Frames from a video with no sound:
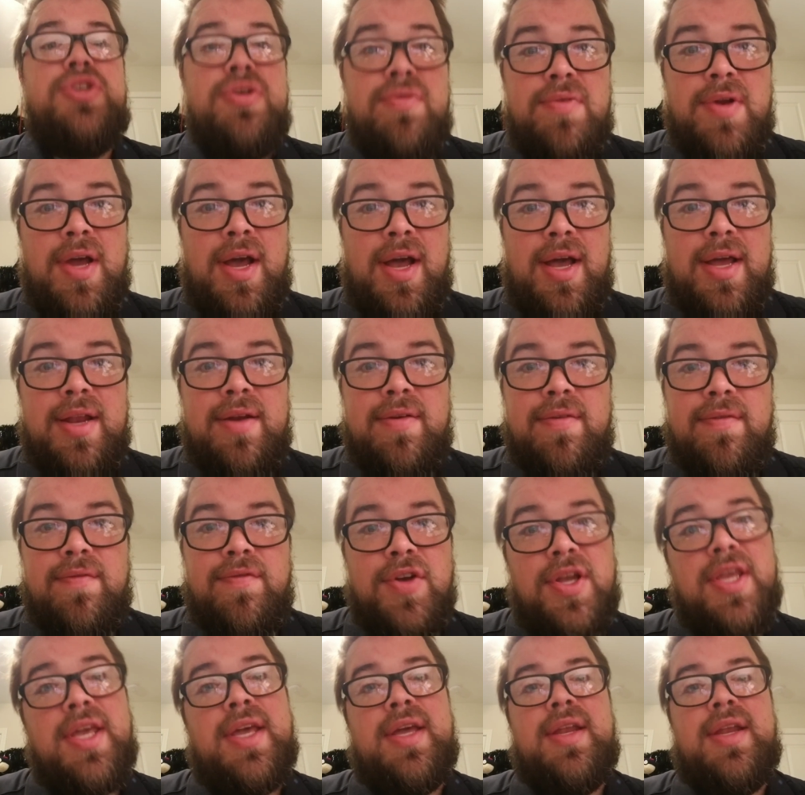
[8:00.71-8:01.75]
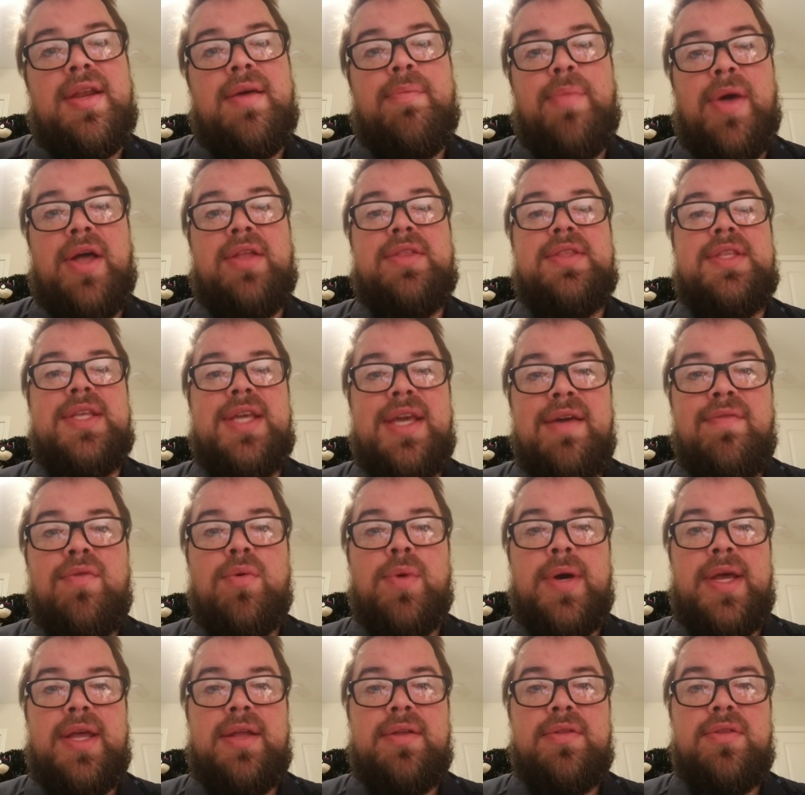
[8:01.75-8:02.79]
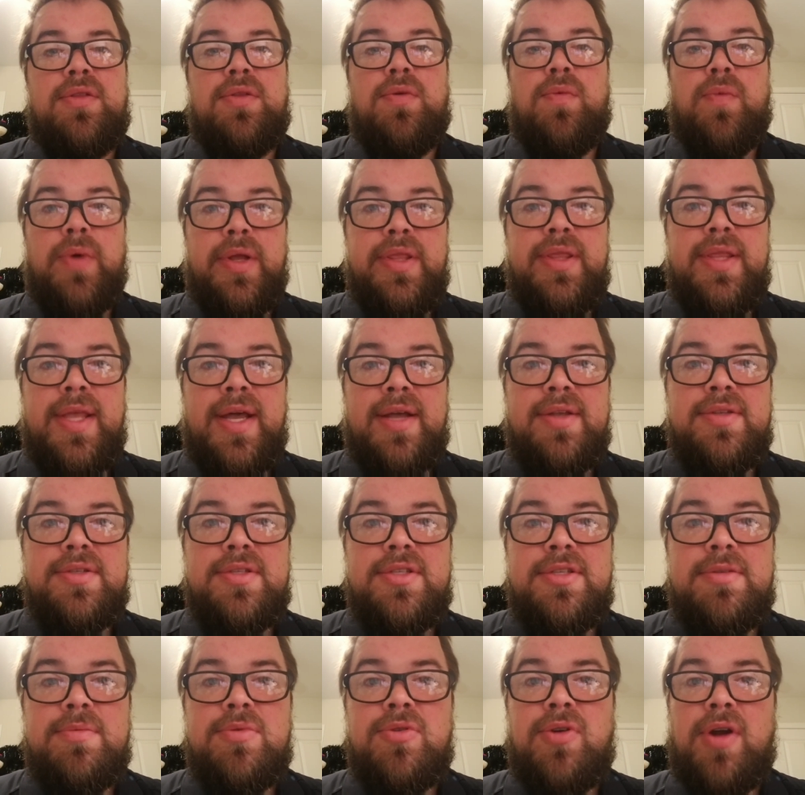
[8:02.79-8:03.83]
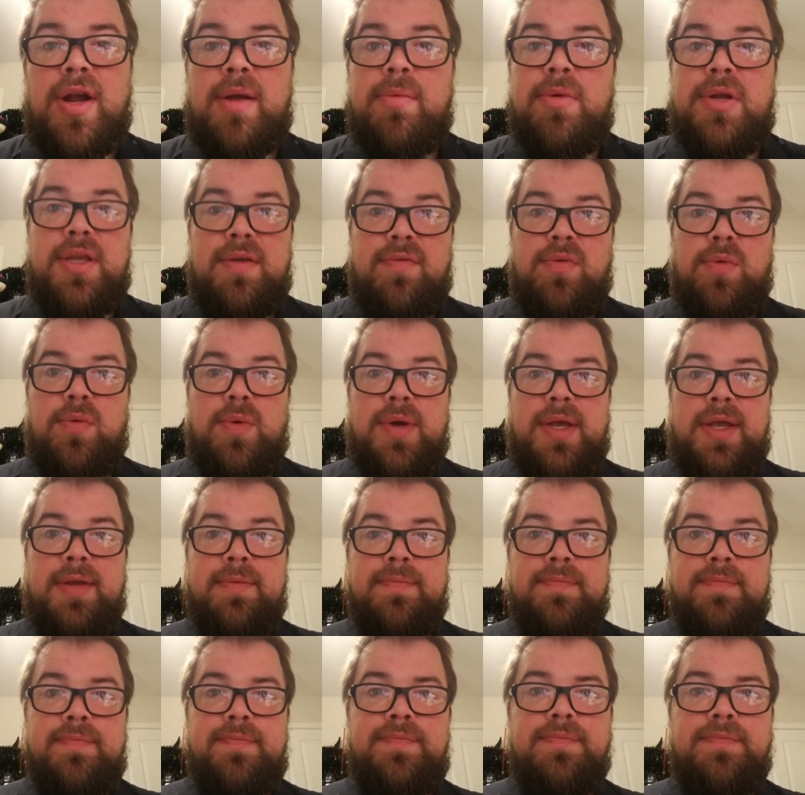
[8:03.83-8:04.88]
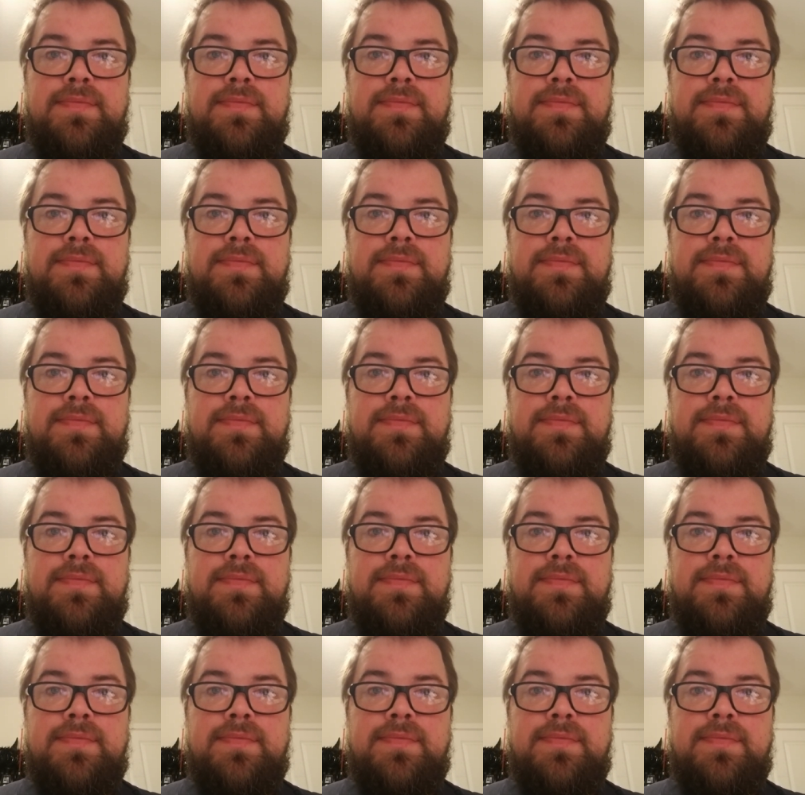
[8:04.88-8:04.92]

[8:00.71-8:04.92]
Do not forget about the giveaway, the 1,000 subscriber giveaway.